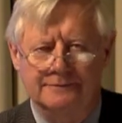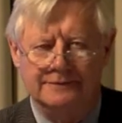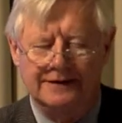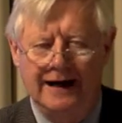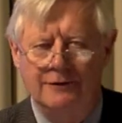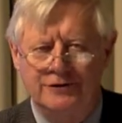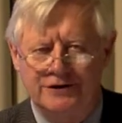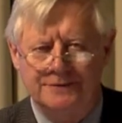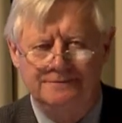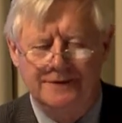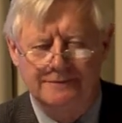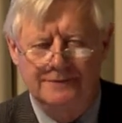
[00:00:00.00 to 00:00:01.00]
couch
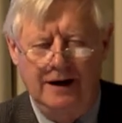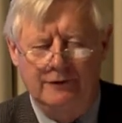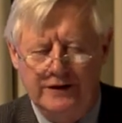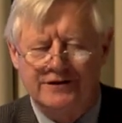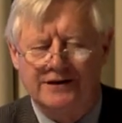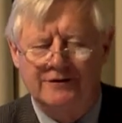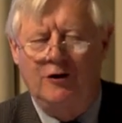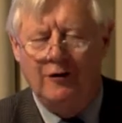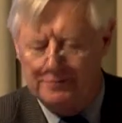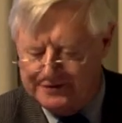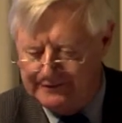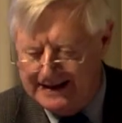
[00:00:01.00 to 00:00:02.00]
on which the
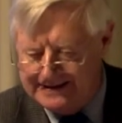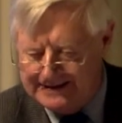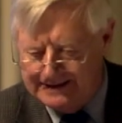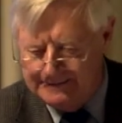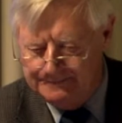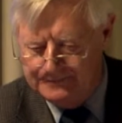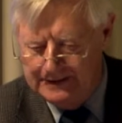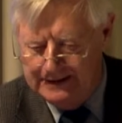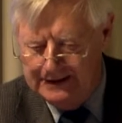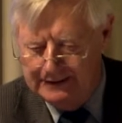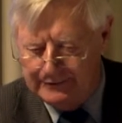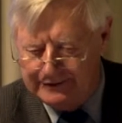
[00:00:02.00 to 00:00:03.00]
corpse rested,
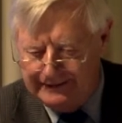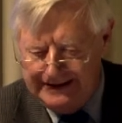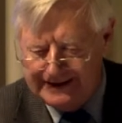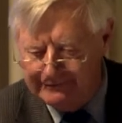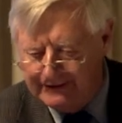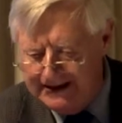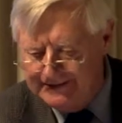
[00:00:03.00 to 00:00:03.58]
but ringed in red